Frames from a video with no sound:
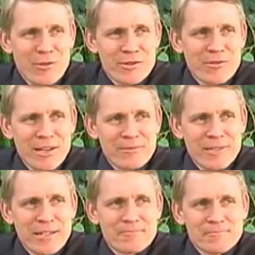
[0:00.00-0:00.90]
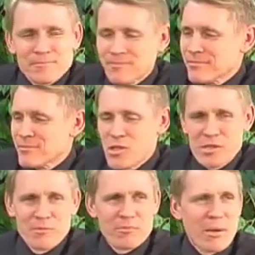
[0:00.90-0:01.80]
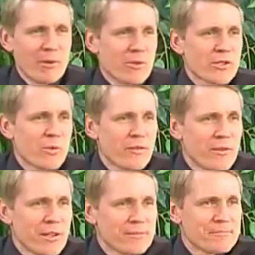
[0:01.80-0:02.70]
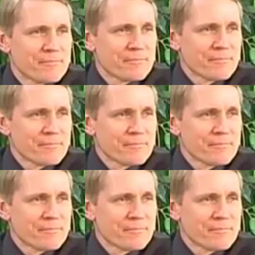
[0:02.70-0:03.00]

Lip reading: Over 20, yeah. Just in probably 1 square foot.